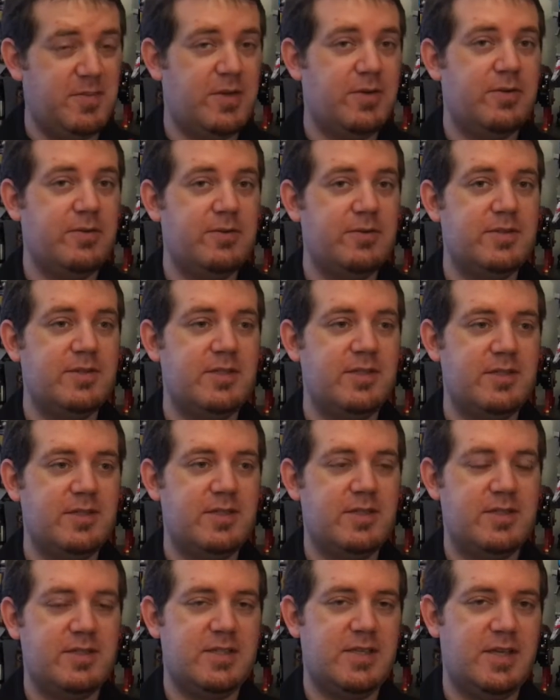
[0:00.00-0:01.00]
modes is
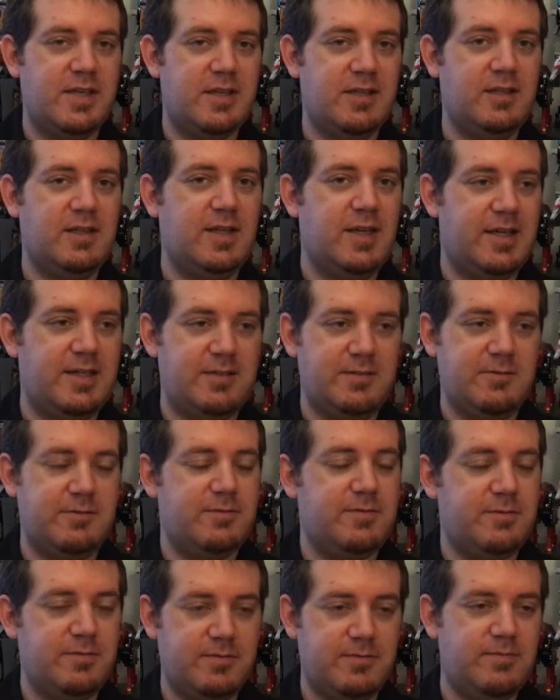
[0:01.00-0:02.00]
going to take a lot of
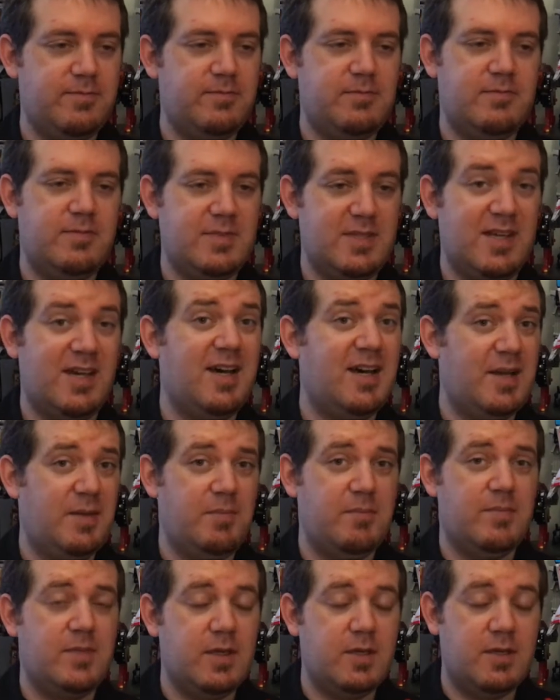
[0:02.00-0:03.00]

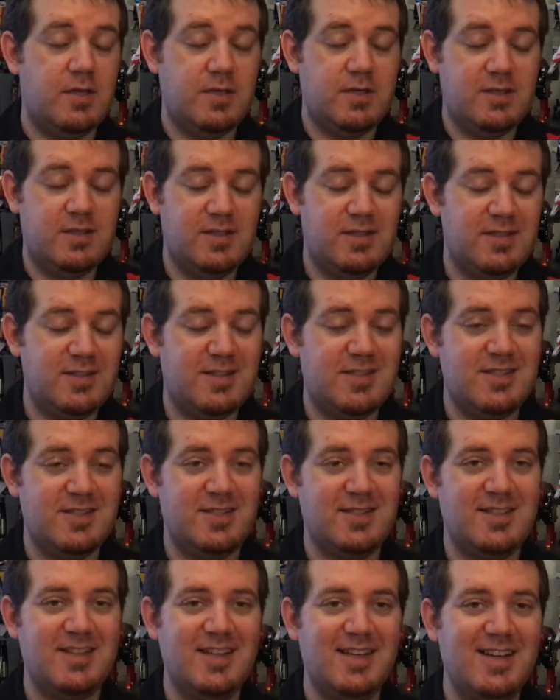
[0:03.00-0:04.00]
time
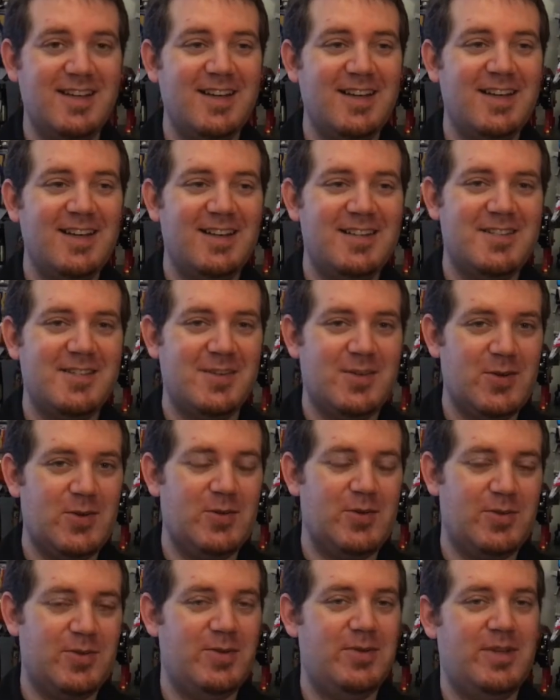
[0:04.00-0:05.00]
to go
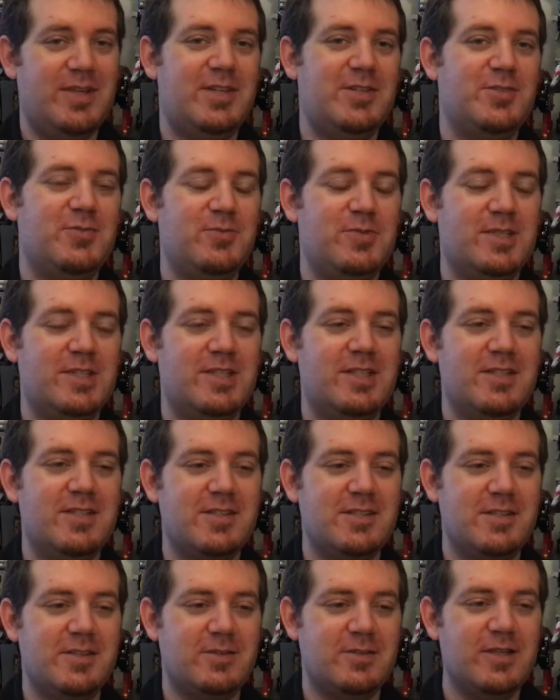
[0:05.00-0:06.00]
through each one.
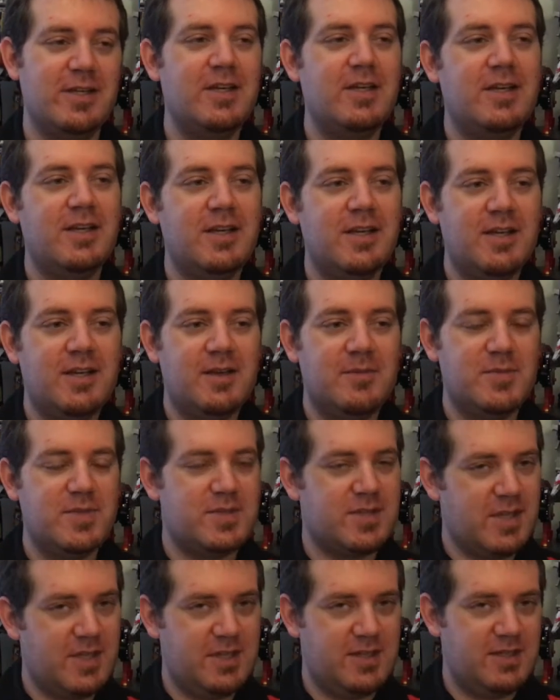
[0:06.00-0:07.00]
So
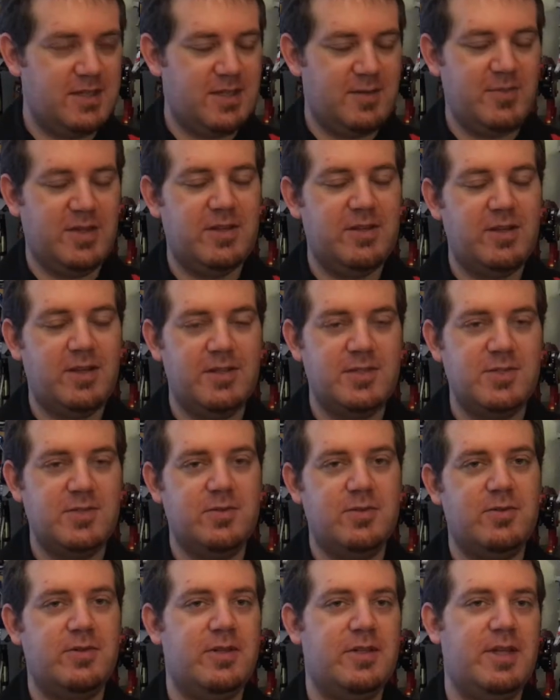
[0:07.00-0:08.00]
just kind of getting my thoughts in
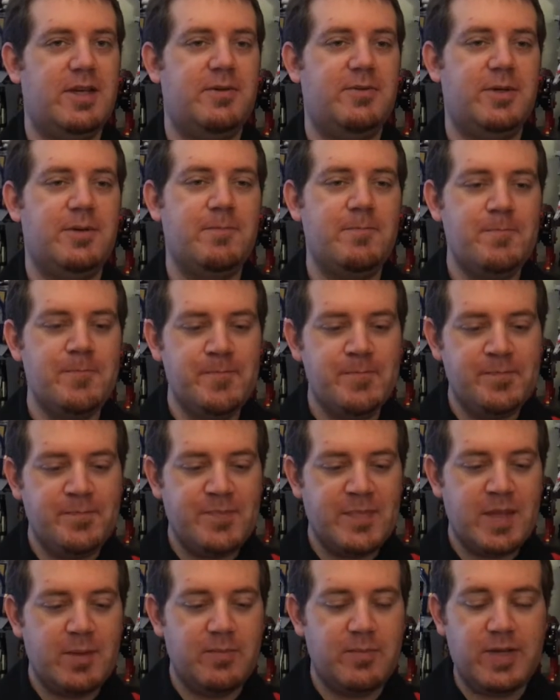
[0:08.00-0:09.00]
order on that one.
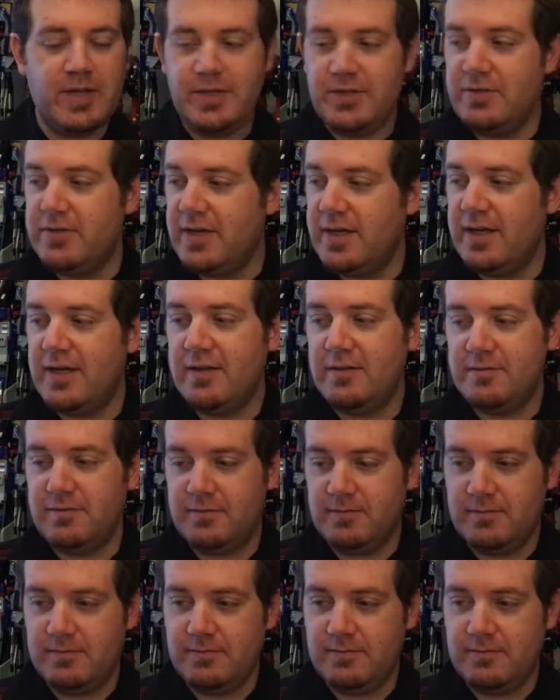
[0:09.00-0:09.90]
But I do have